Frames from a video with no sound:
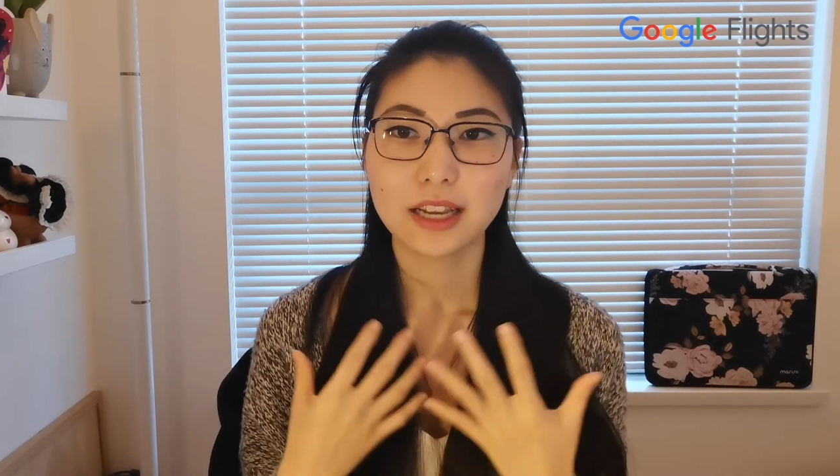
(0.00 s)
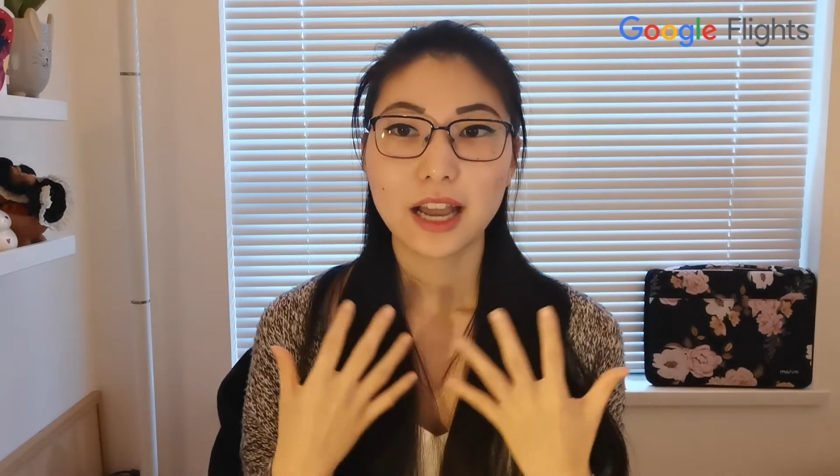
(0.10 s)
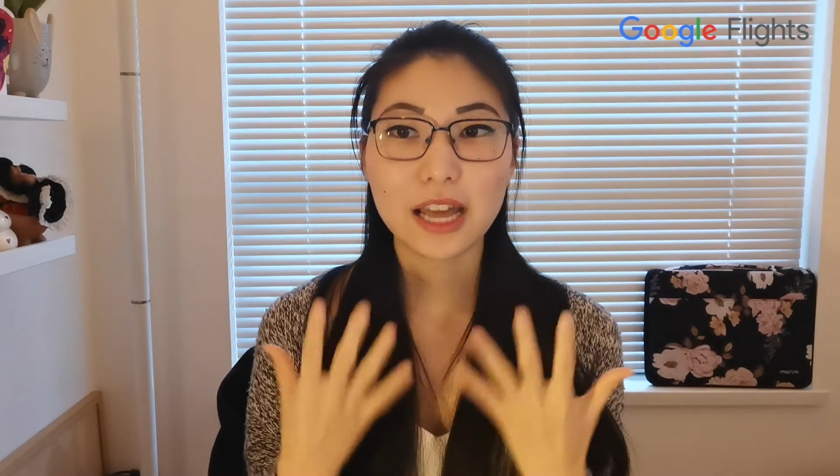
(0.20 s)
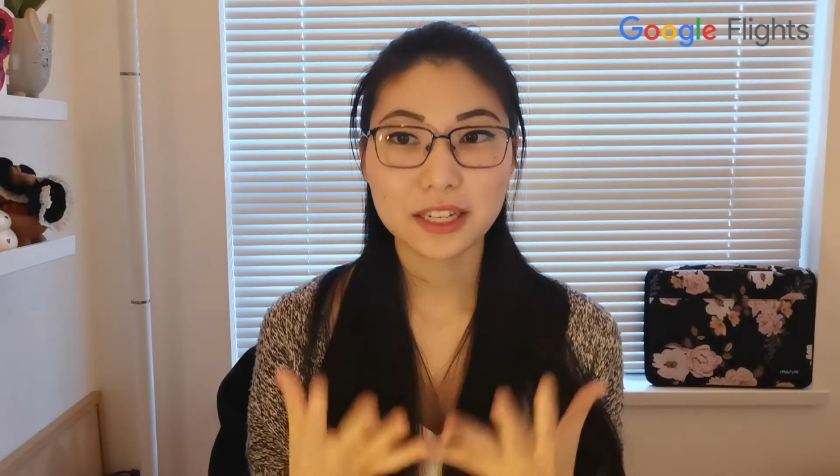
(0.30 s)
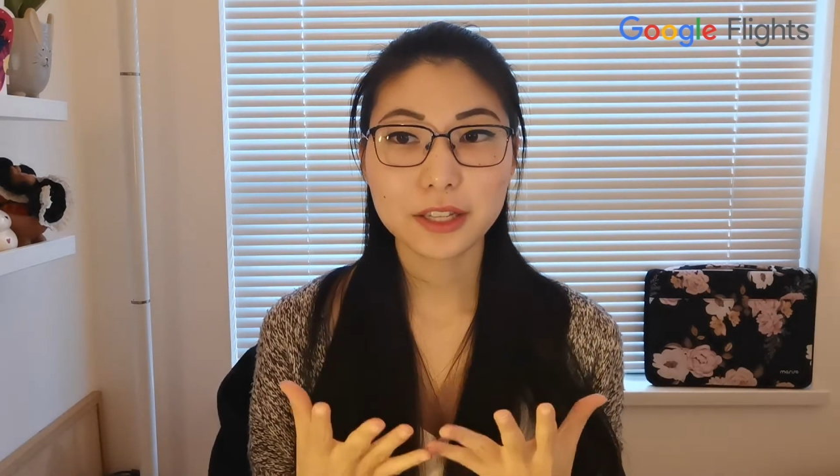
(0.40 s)

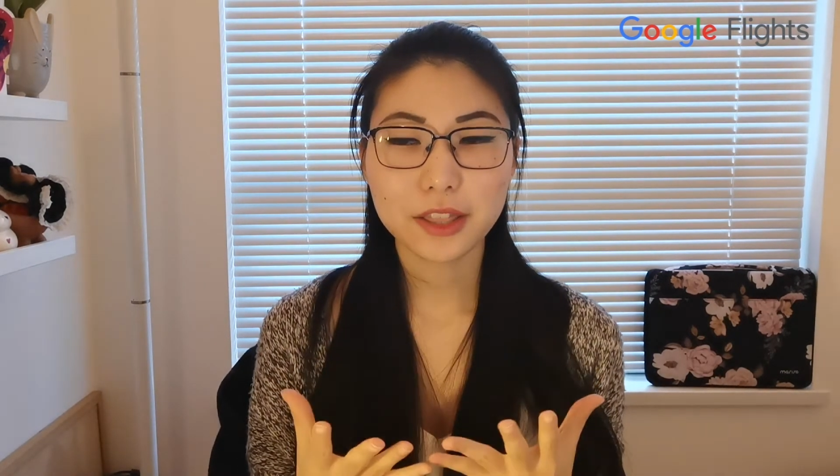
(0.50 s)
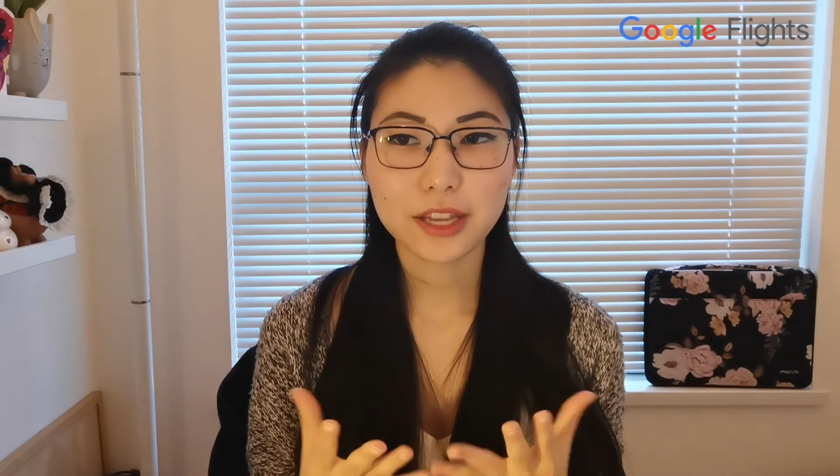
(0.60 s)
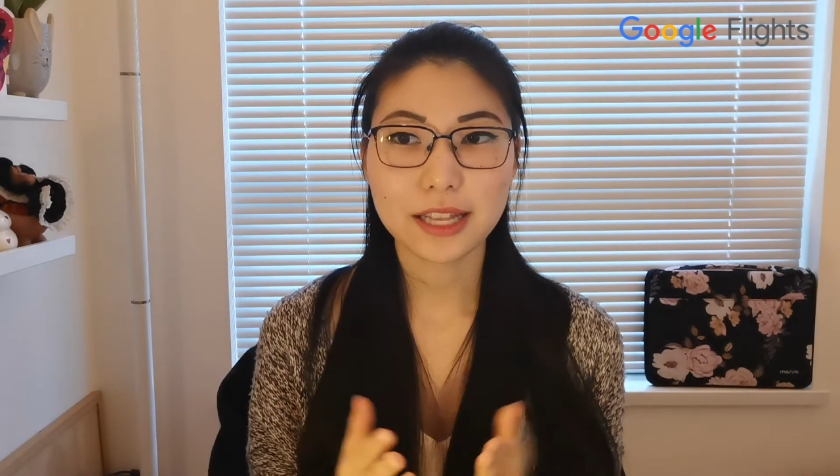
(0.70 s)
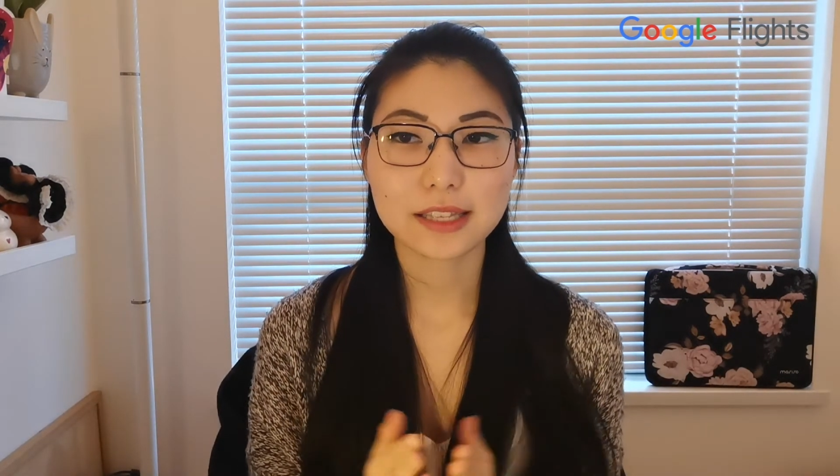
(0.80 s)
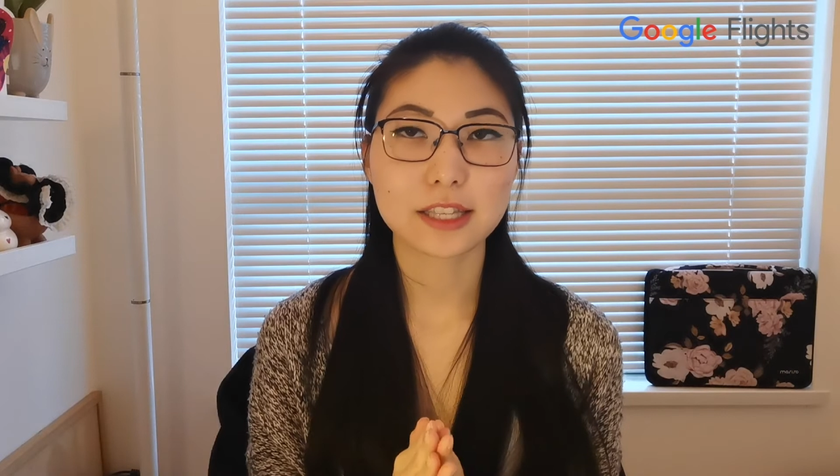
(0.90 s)
Another
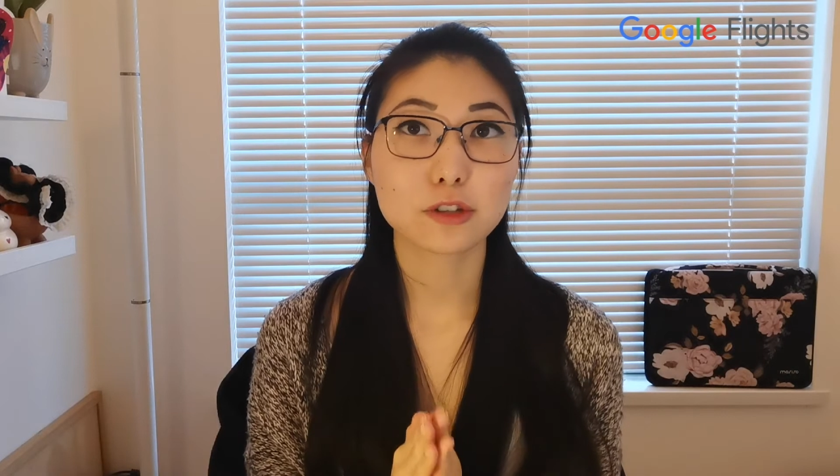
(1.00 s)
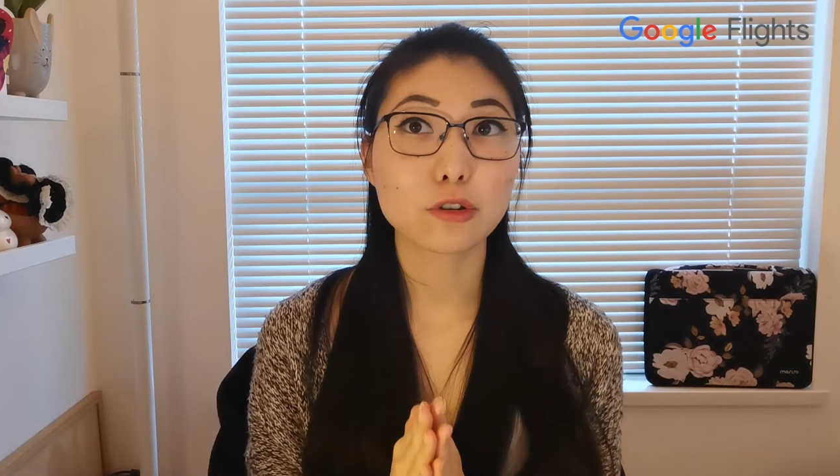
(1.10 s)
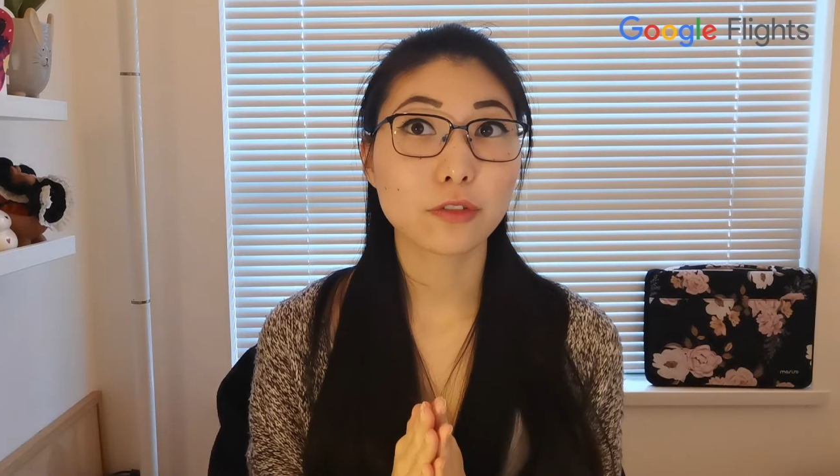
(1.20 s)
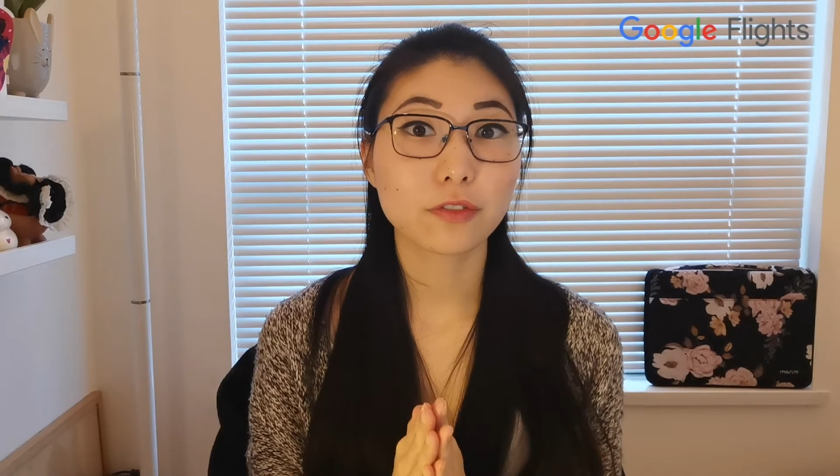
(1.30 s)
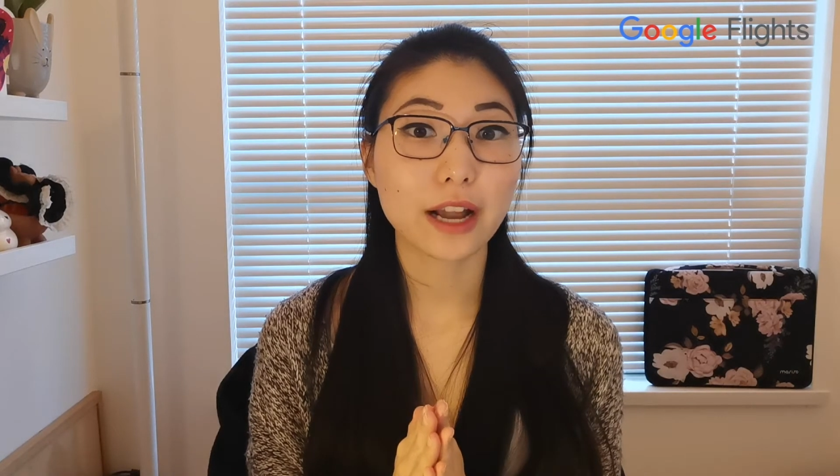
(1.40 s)
thing that sets
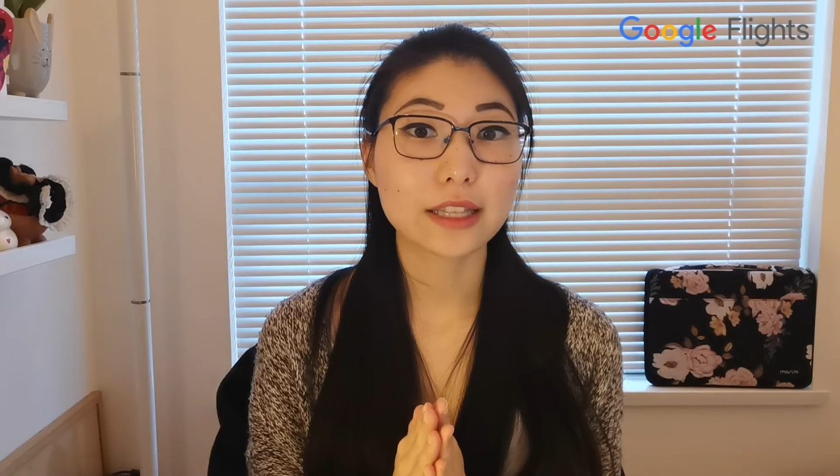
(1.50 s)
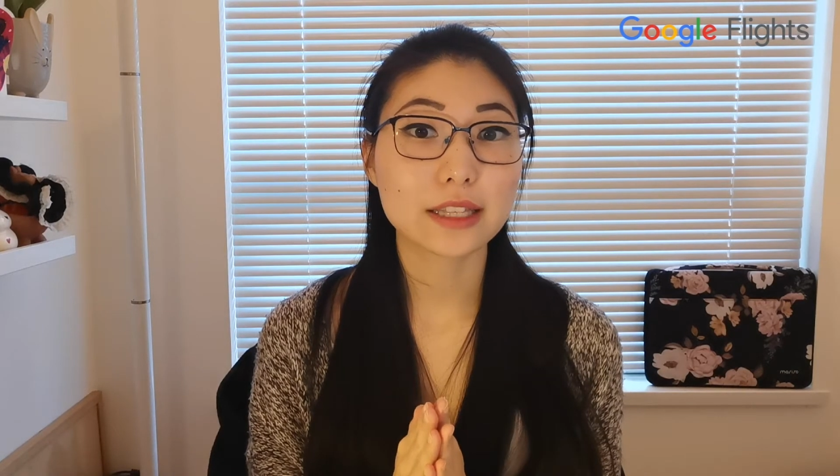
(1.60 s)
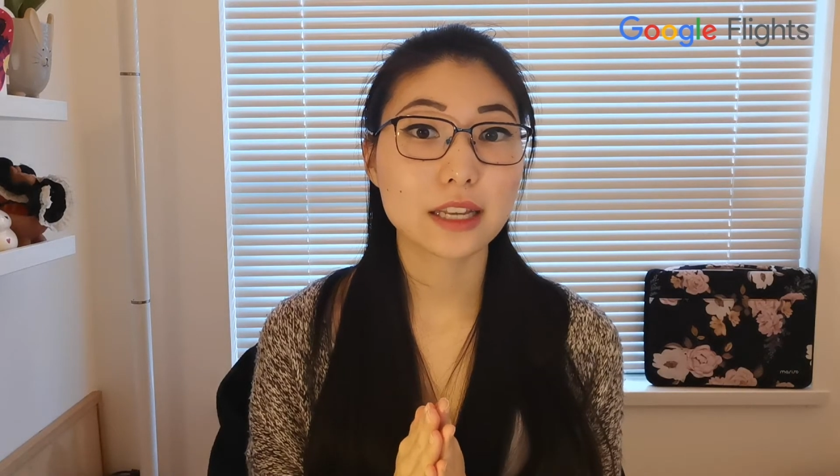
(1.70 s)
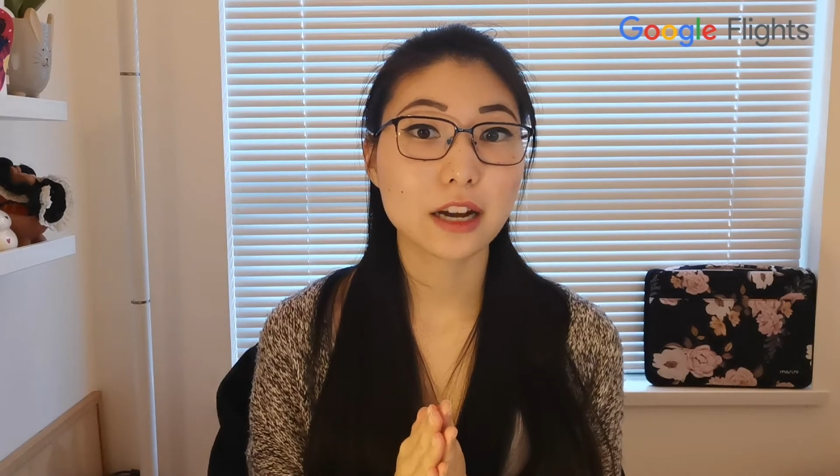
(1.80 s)
Google Flights